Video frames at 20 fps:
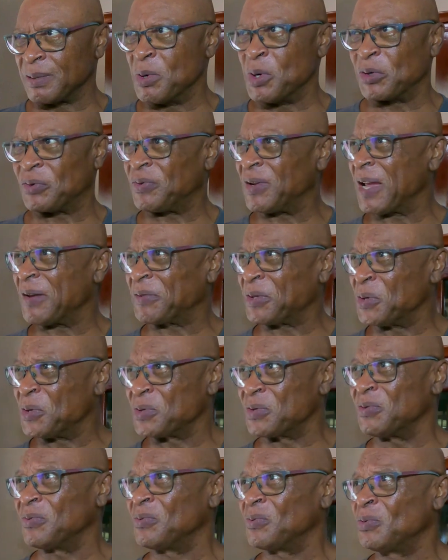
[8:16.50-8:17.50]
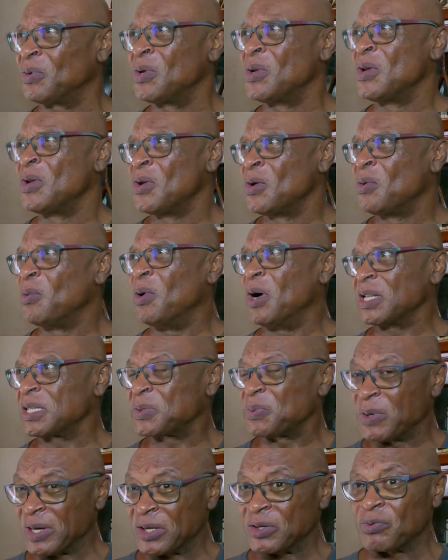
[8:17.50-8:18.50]
about five thousand
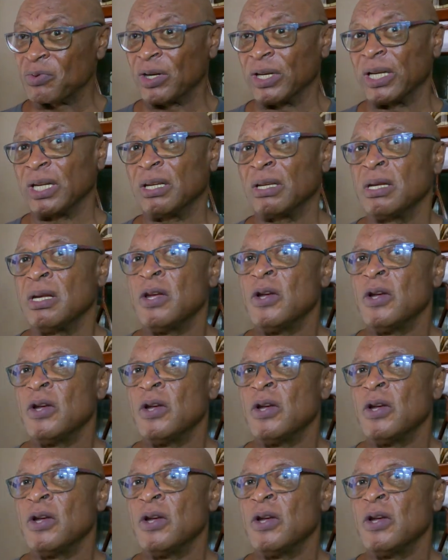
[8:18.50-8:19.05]
watts when it's running.